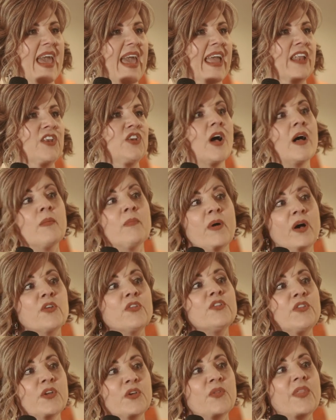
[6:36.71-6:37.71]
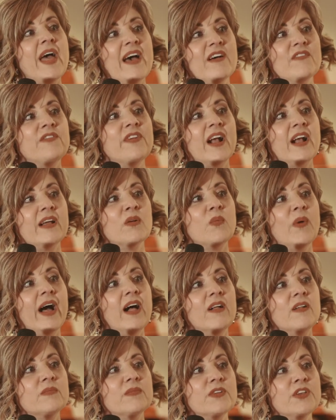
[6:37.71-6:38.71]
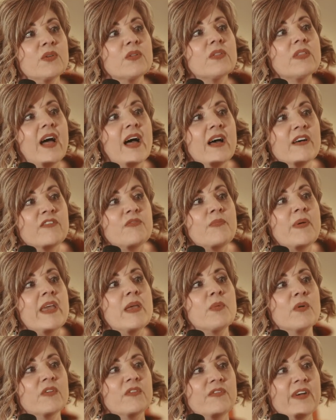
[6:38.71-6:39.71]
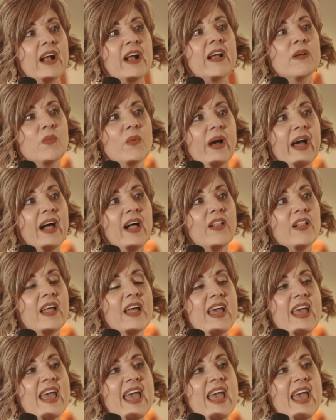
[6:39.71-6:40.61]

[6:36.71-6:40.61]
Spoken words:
And y'all both do that very well. You love people very well.